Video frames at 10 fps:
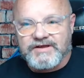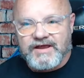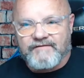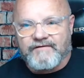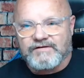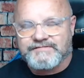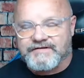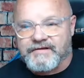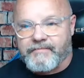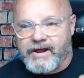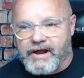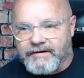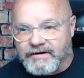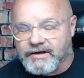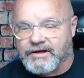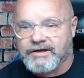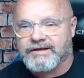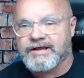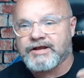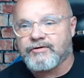You can't fall asleep. You got to
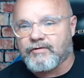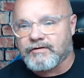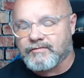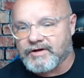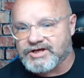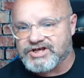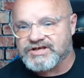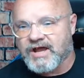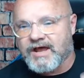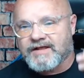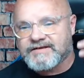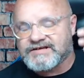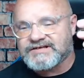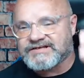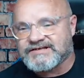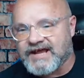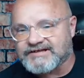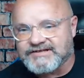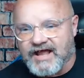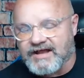continue on. We just this
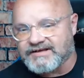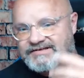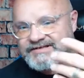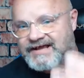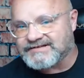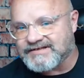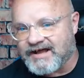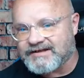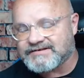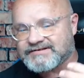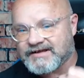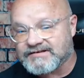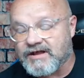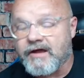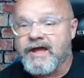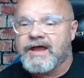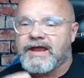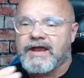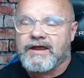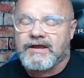next line, this next line, this next line,
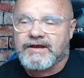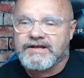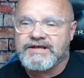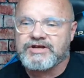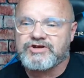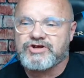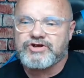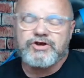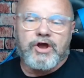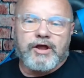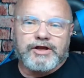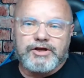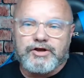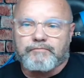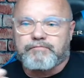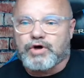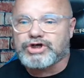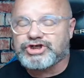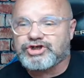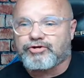and continue to you can
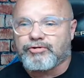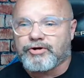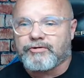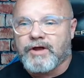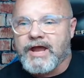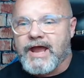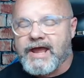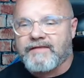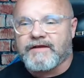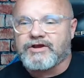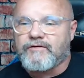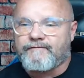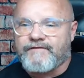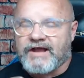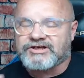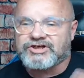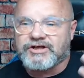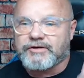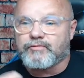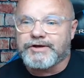push through, and then you
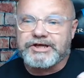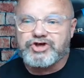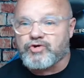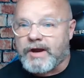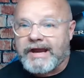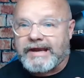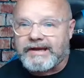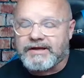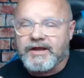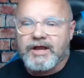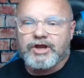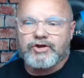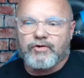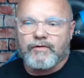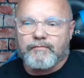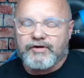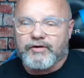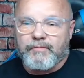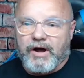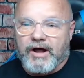eventually retrain
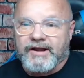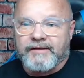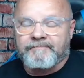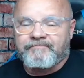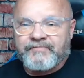your body.